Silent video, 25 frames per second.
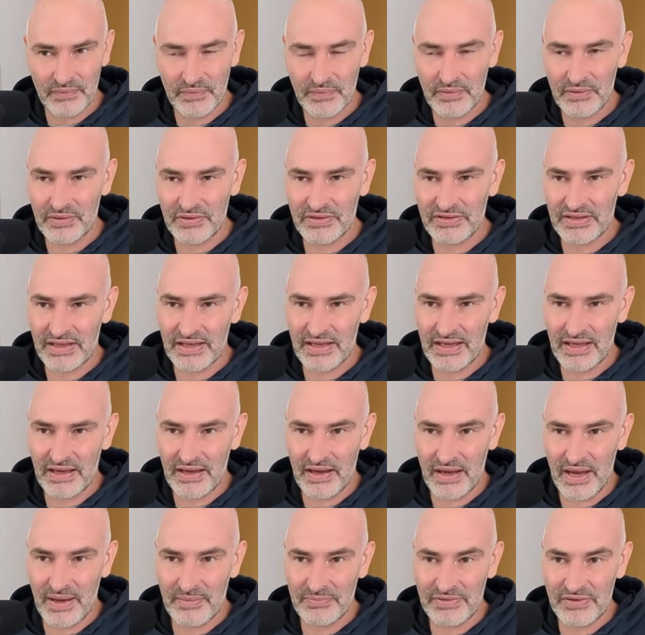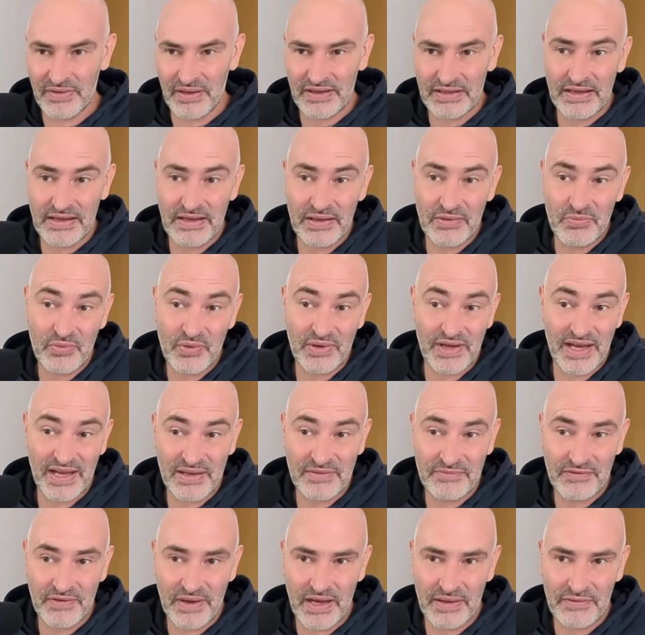You see here, I'm threatening rook
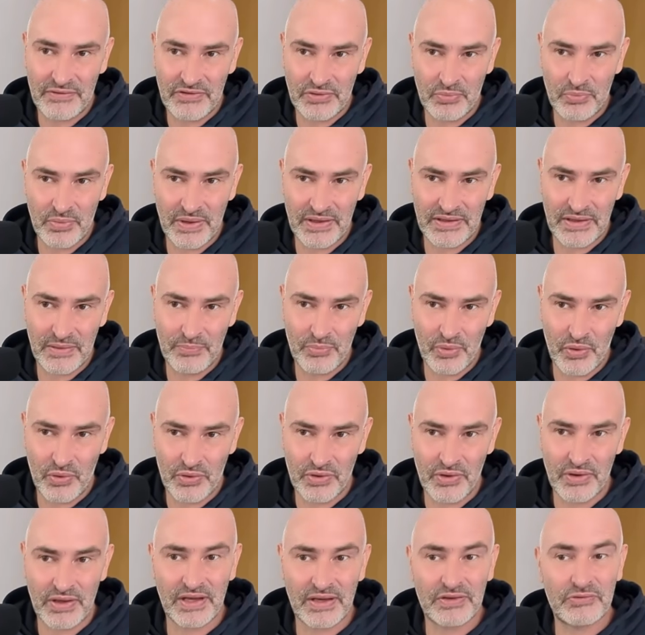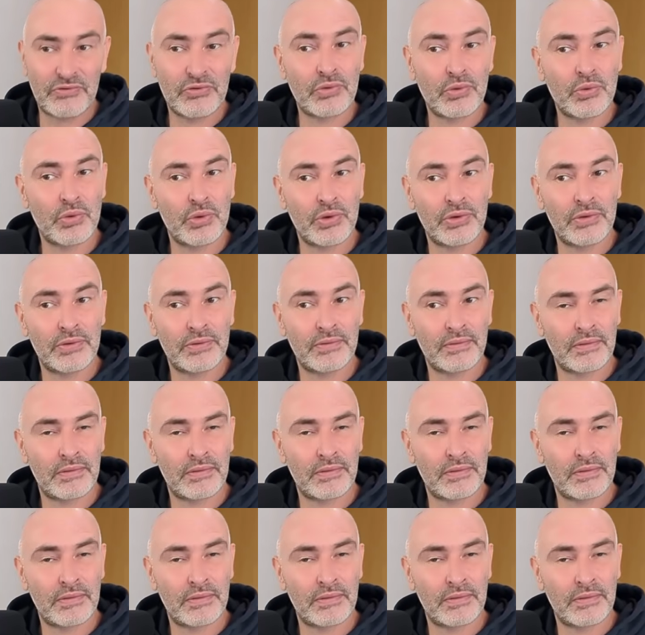a5 to win the pawn on a4.